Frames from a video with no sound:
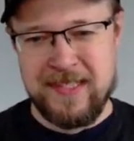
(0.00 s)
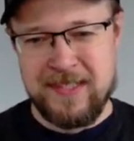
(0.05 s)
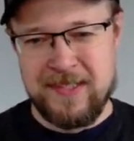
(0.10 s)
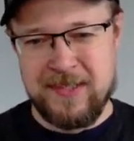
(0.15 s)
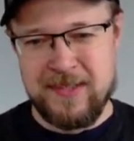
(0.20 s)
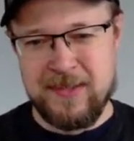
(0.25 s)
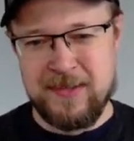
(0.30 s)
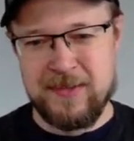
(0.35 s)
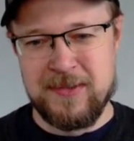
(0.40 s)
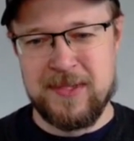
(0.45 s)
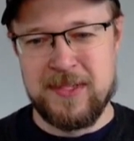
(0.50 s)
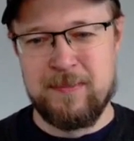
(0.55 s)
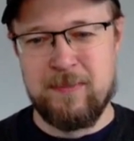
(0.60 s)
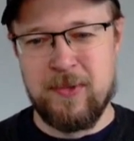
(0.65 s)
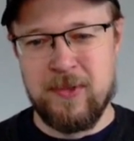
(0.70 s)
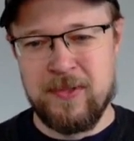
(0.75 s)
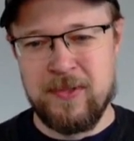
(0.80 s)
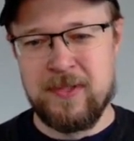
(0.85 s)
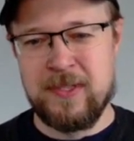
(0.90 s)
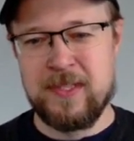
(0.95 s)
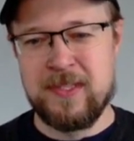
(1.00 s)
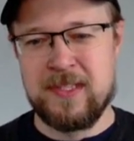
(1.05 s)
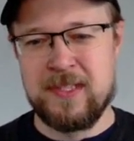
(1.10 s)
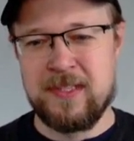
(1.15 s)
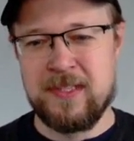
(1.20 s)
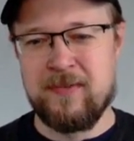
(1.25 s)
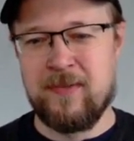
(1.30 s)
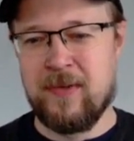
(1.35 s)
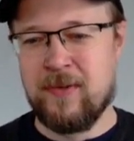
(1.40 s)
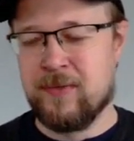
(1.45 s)
So small
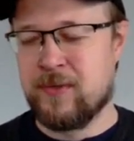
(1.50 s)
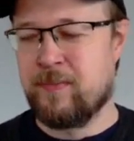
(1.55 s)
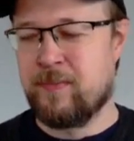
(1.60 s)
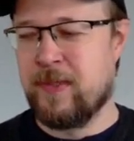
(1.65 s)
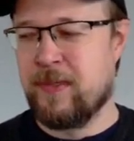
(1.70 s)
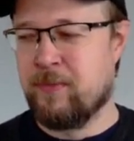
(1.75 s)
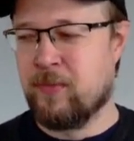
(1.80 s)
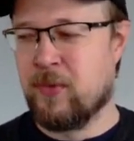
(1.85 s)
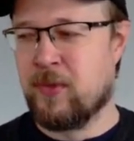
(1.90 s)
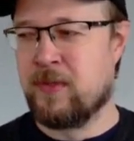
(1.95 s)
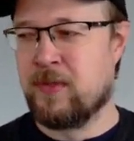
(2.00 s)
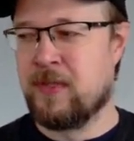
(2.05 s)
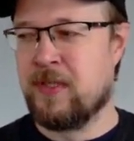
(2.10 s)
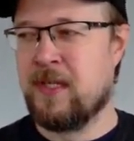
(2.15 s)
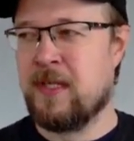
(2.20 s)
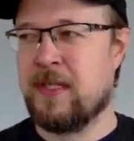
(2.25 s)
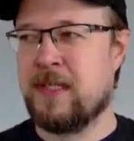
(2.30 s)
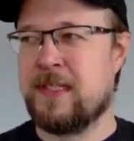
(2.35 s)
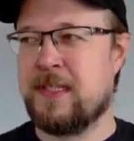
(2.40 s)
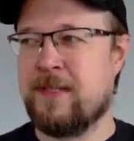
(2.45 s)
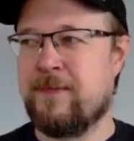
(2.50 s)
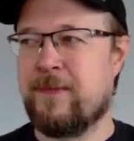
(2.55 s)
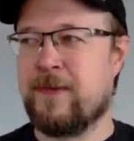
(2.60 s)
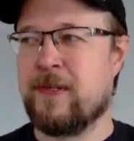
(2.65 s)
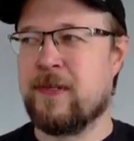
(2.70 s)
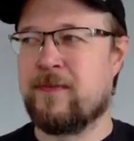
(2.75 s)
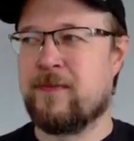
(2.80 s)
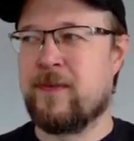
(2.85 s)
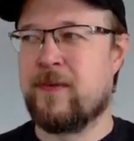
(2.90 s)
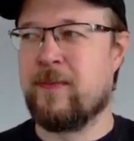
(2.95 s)
audiences have always been more
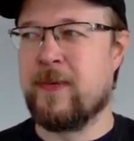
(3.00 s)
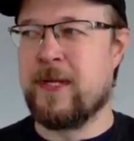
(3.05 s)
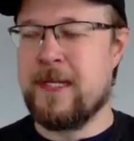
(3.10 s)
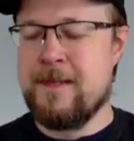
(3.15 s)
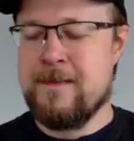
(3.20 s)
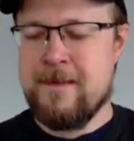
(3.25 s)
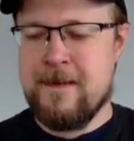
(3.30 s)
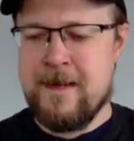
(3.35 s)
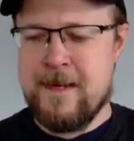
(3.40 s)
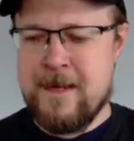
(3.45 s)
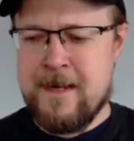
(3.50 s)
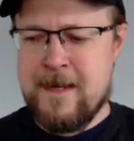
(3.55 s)
difficult for me.